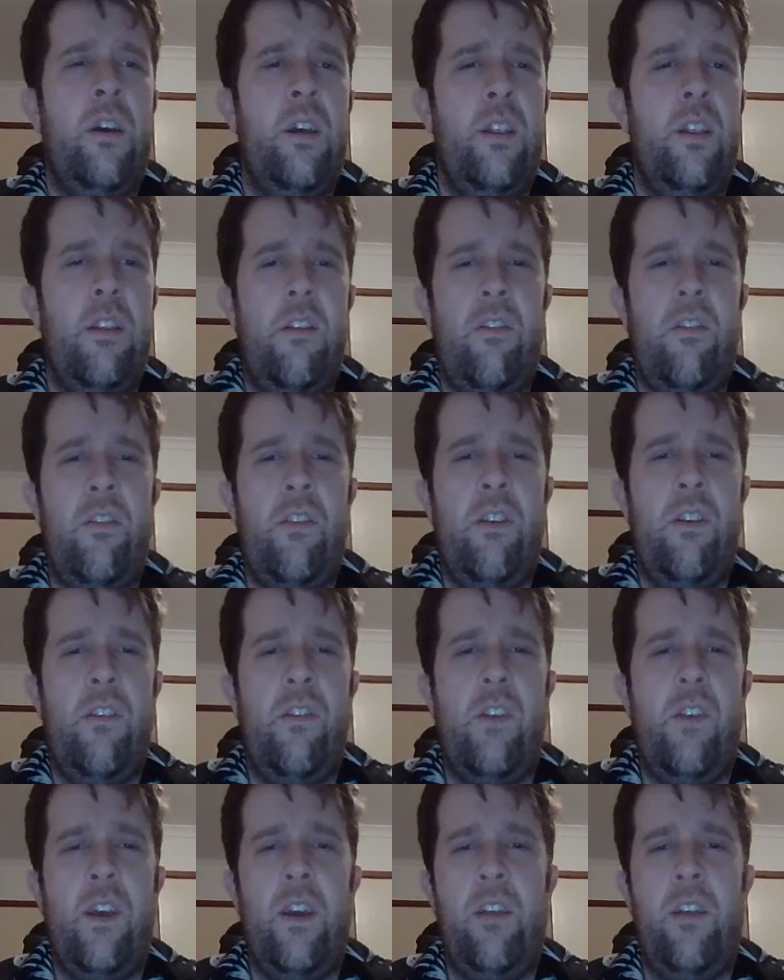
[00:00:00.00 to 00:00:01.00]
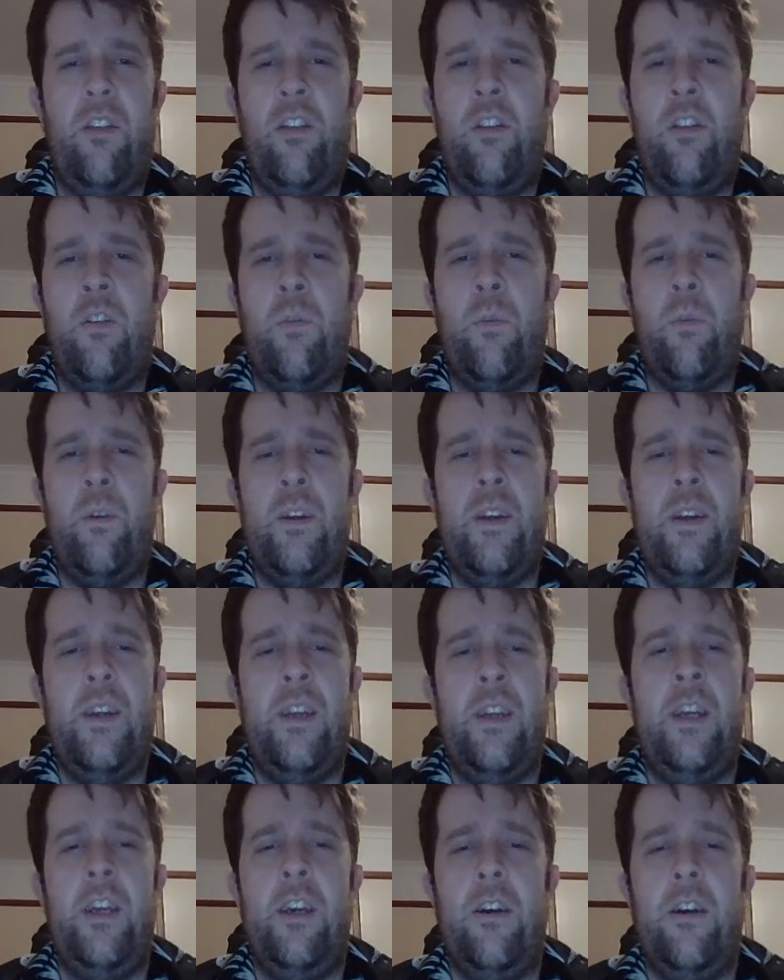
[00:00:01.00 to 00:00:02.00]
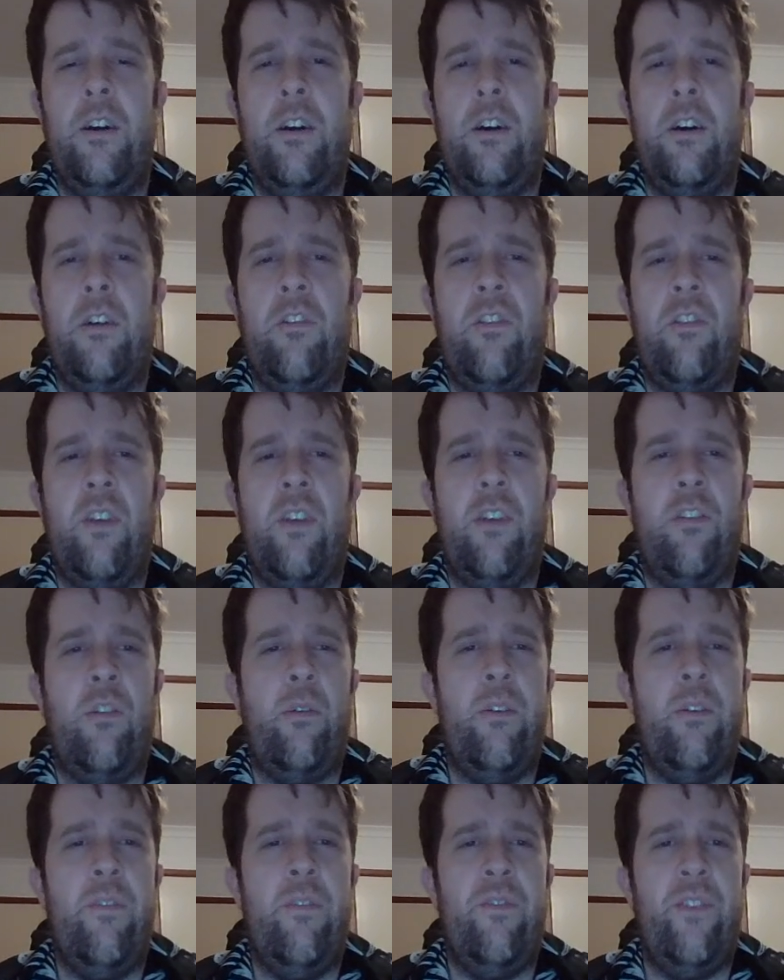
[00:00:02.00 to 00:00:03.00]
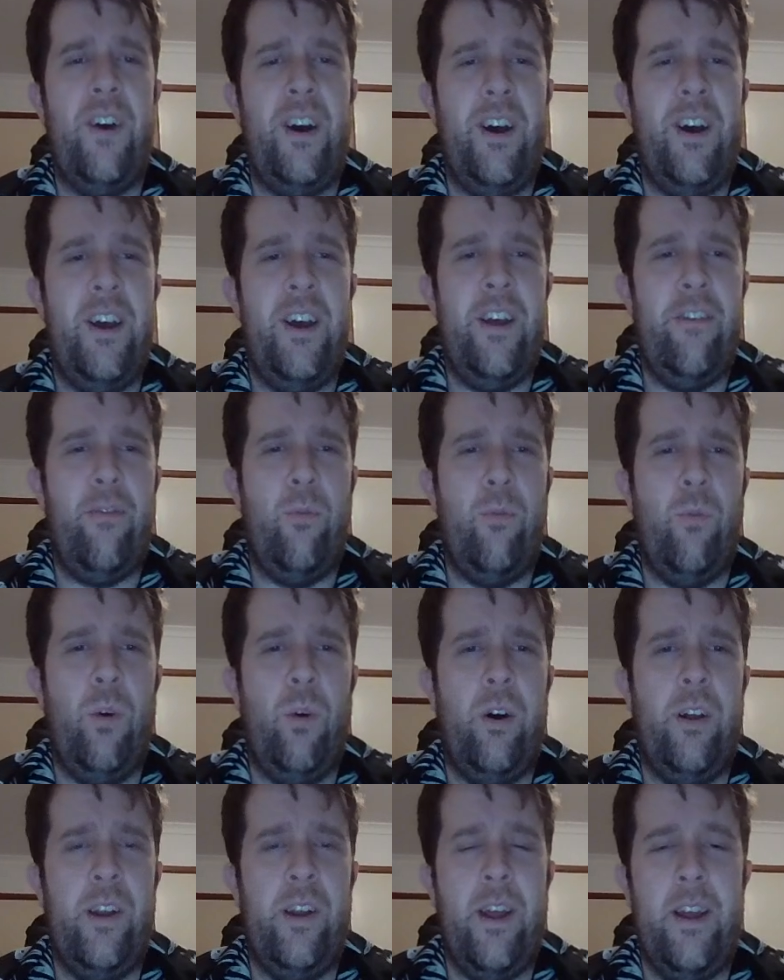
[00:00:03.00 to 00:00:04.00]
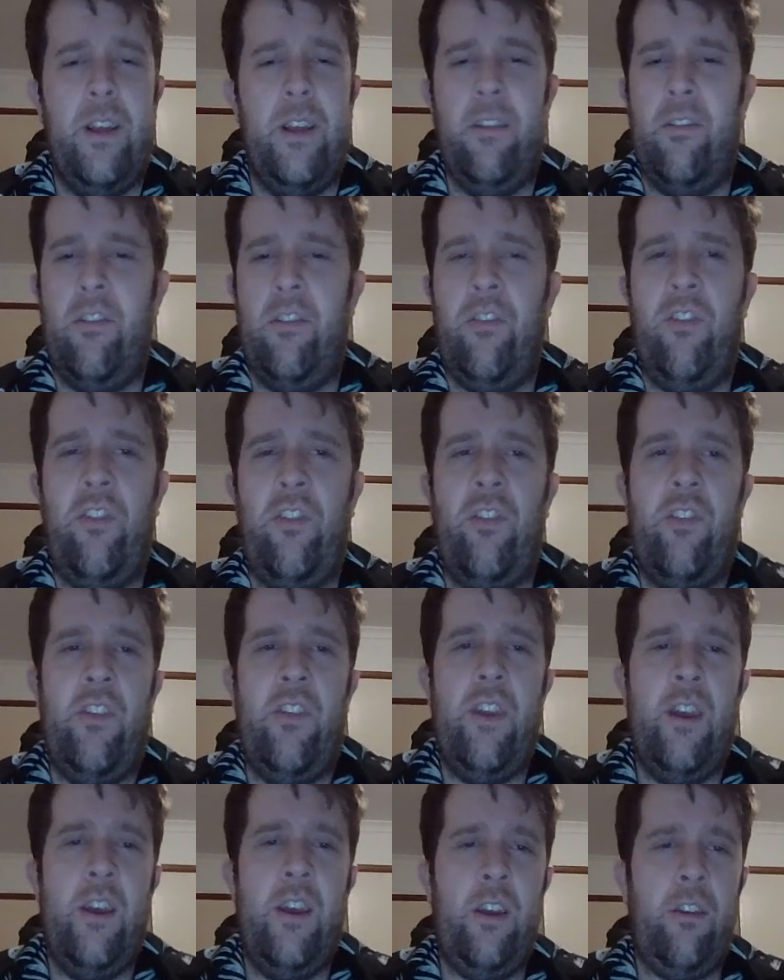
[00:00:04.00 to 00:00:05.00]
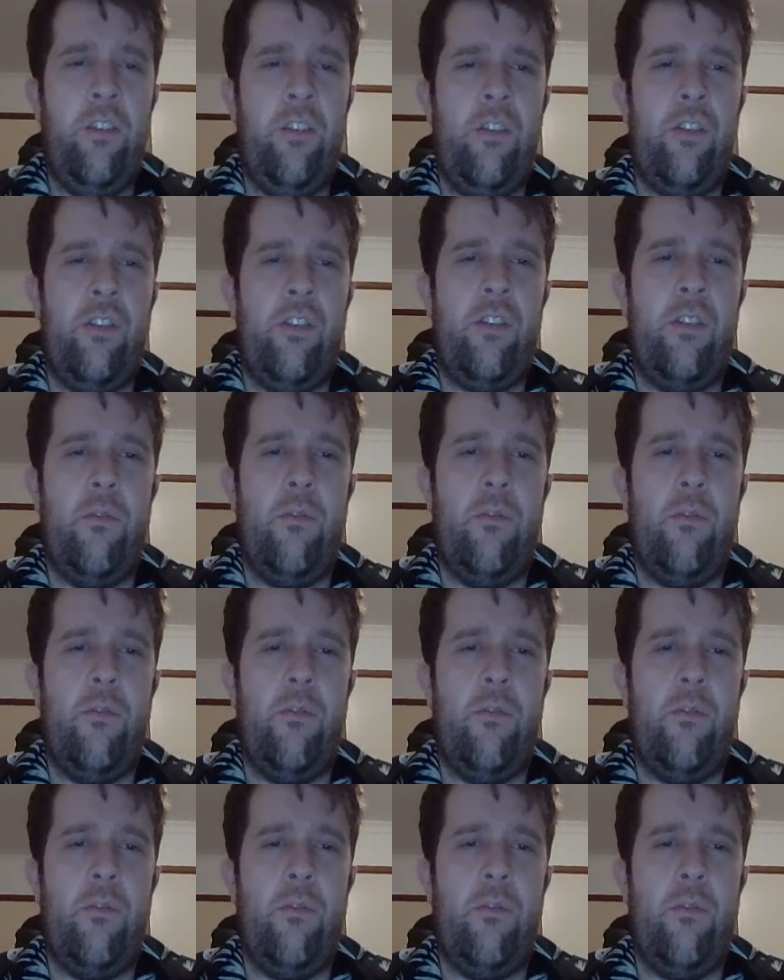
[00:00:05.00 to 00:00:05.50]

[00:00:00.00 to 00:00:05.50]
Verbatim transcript: This is a 3 here, so that's 3, 5, 1, and 6.